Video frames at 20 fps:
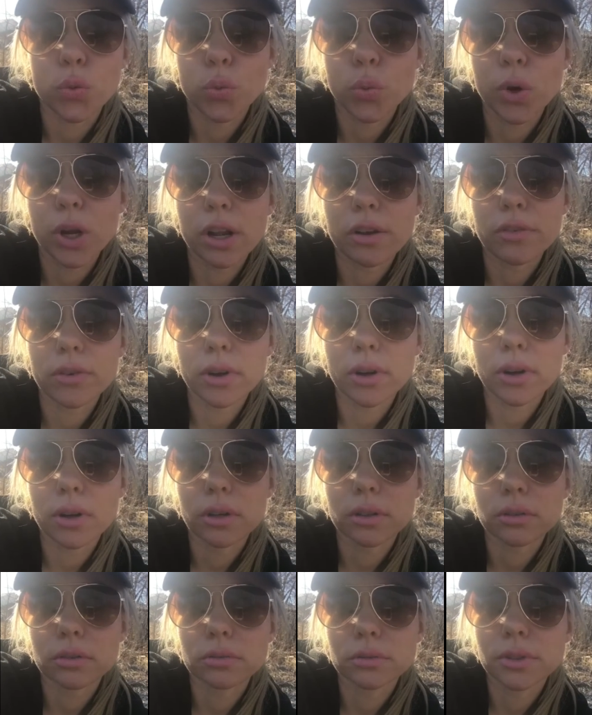
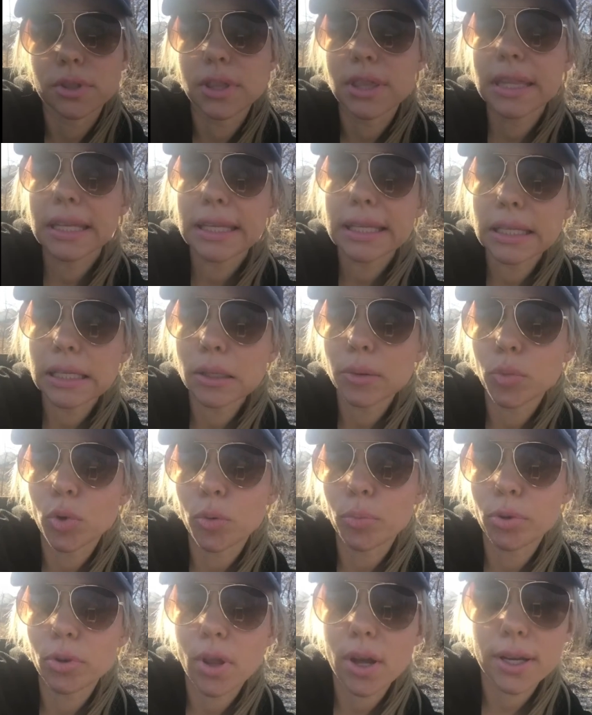whatever theme
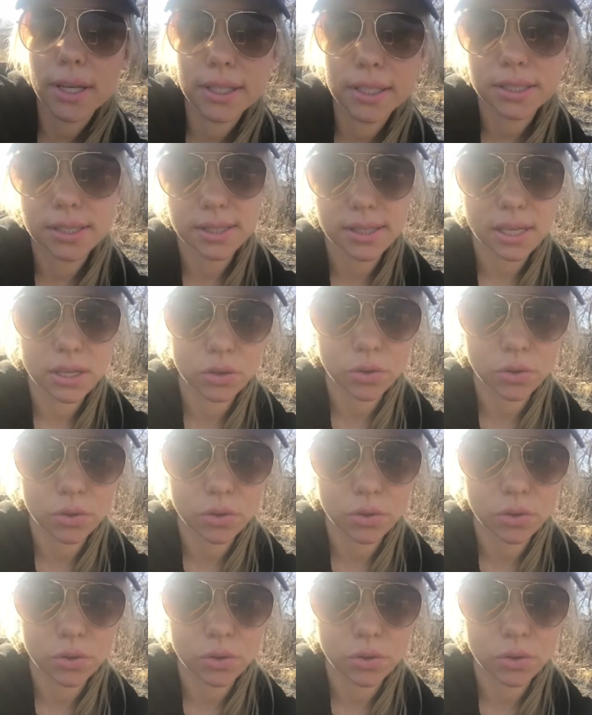or plugins that